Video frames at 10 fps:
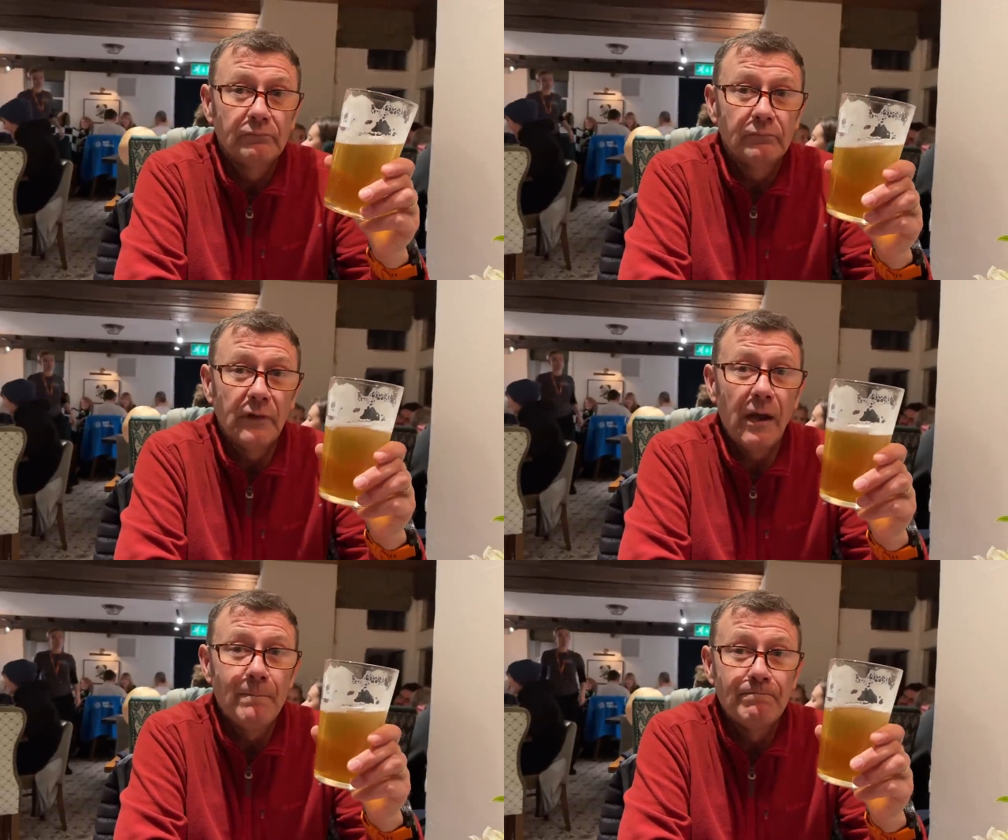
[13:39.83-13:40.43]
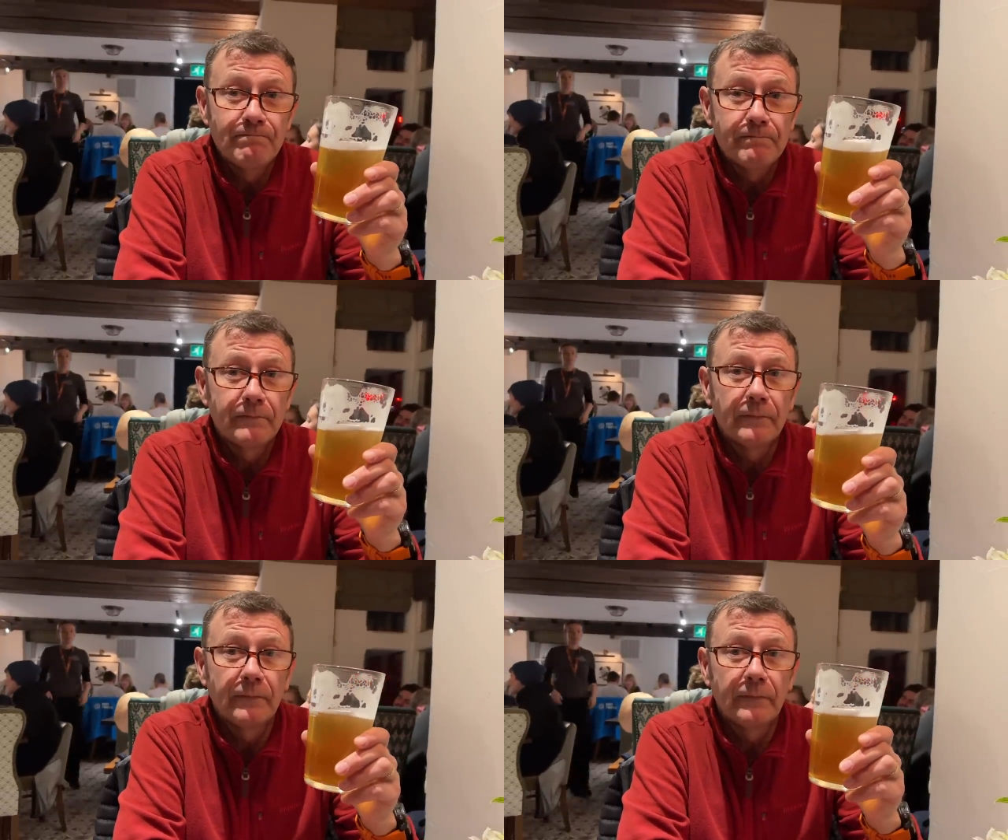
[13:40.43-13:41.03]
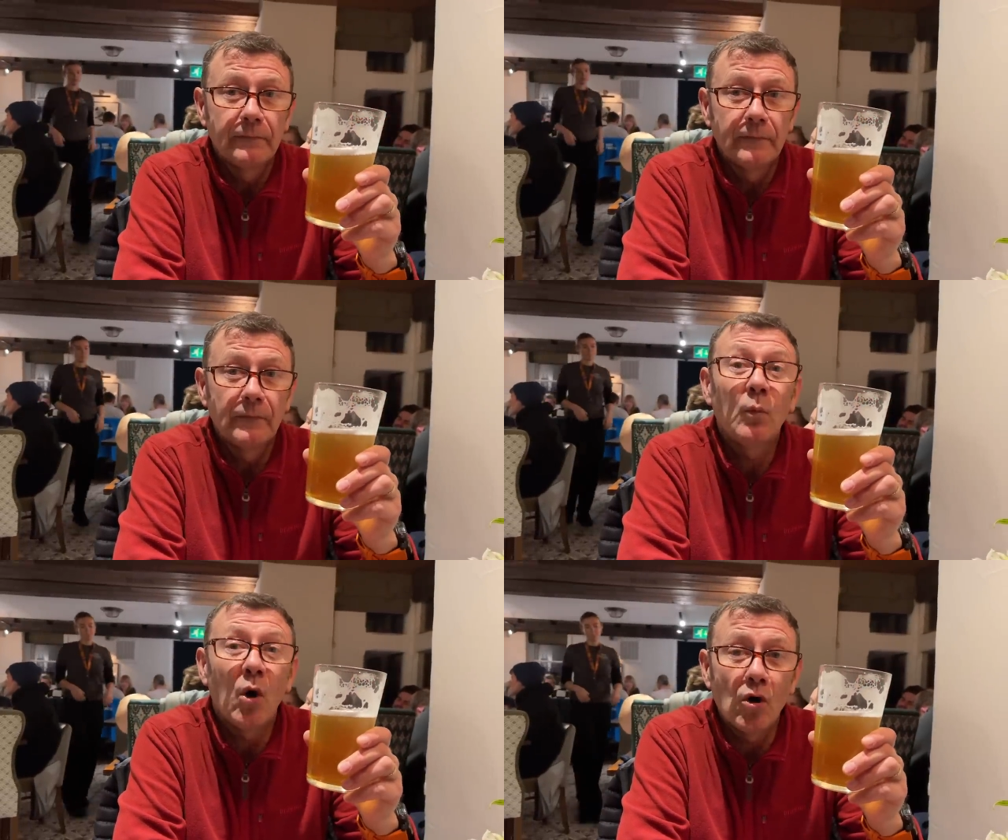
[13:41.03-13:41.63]
Yeah?
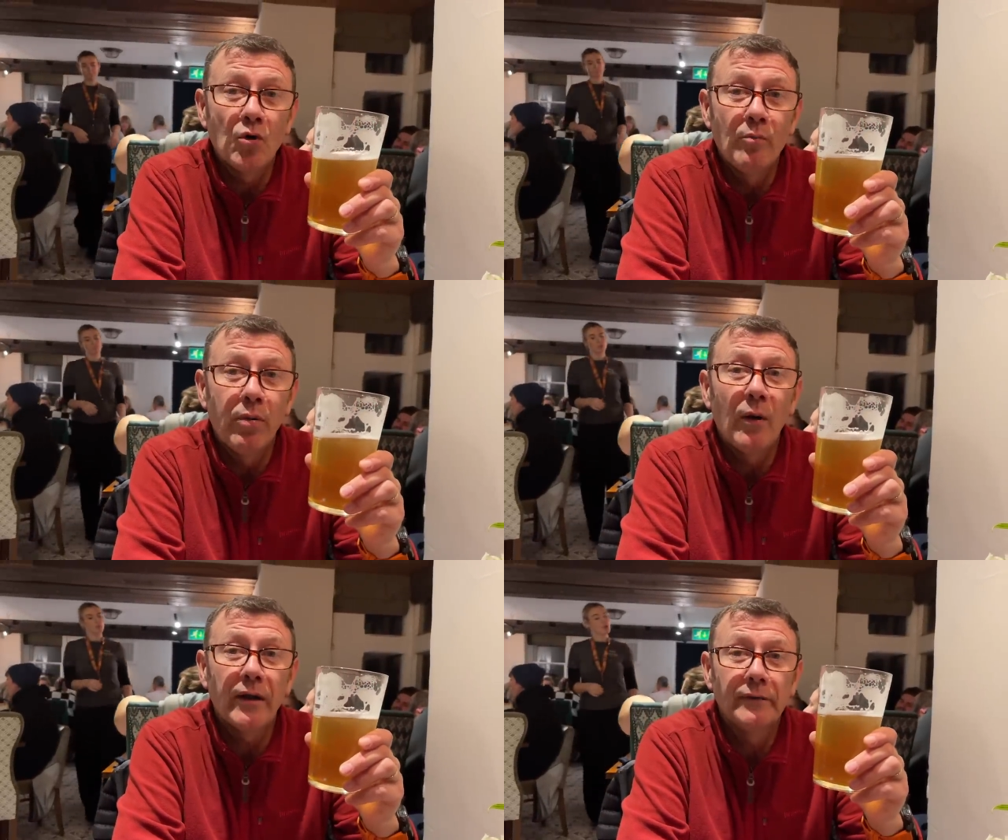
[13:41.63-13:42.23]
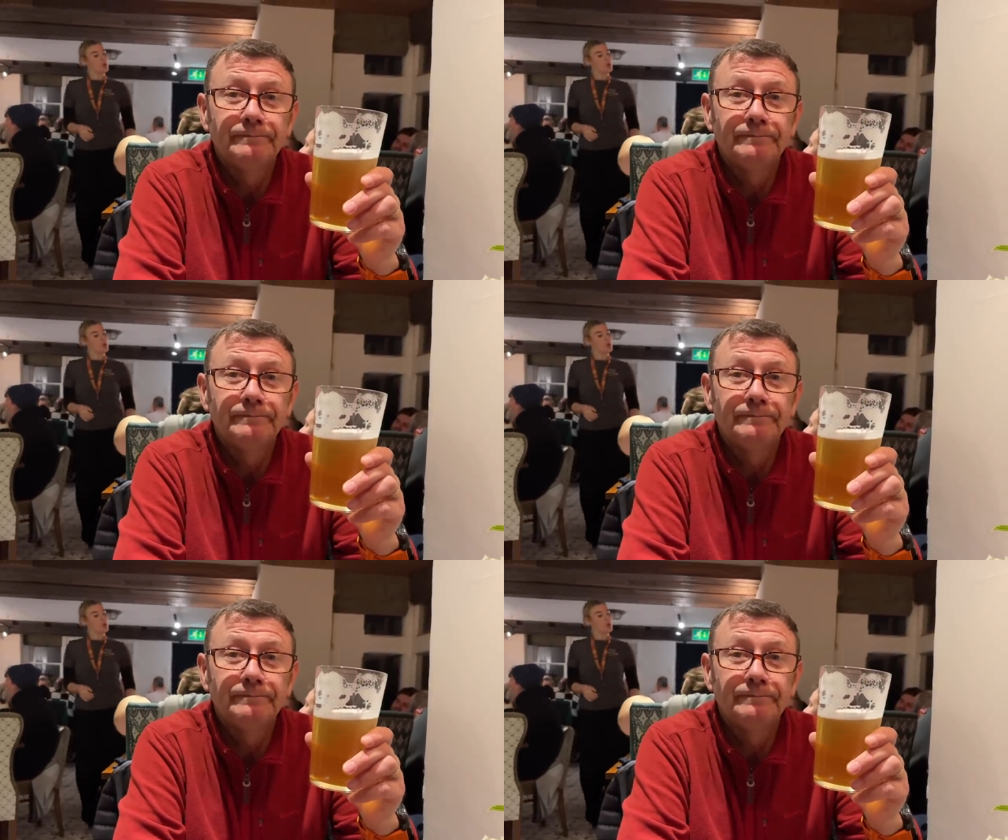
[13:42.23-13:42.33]
What a good boy.